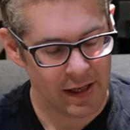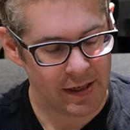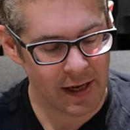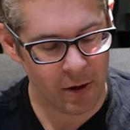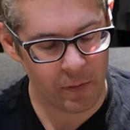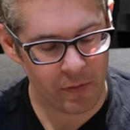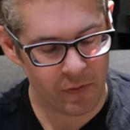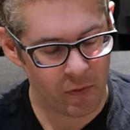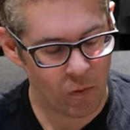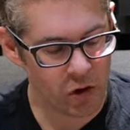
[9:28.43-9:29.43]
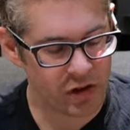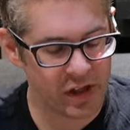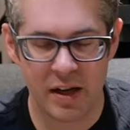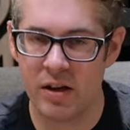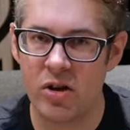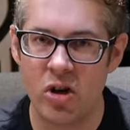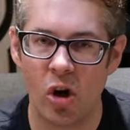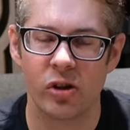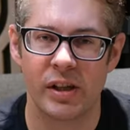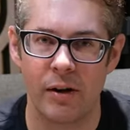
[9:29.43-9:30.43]
Now, what does it
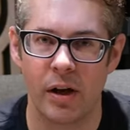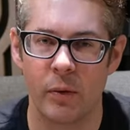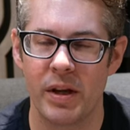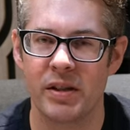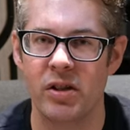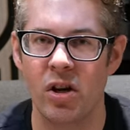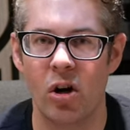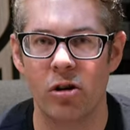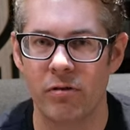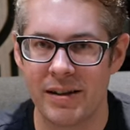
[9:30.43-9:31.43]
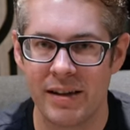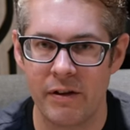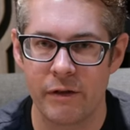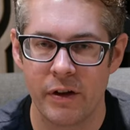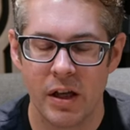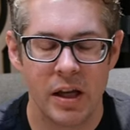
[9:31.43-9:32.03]
not sound like? Well, it's not aggressive.